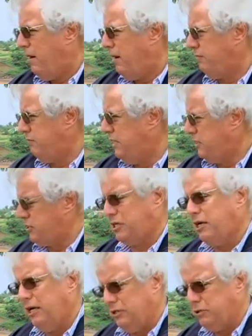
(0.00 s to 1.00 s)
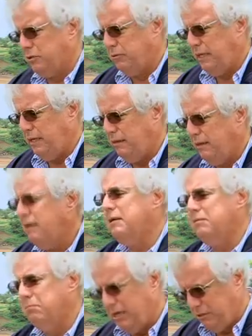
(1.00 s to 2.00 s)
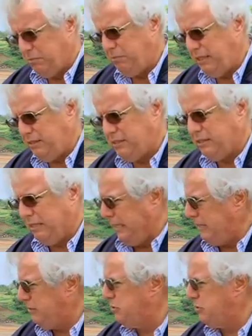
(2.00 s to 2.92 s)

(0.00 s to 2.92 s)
of this country. It must be seen.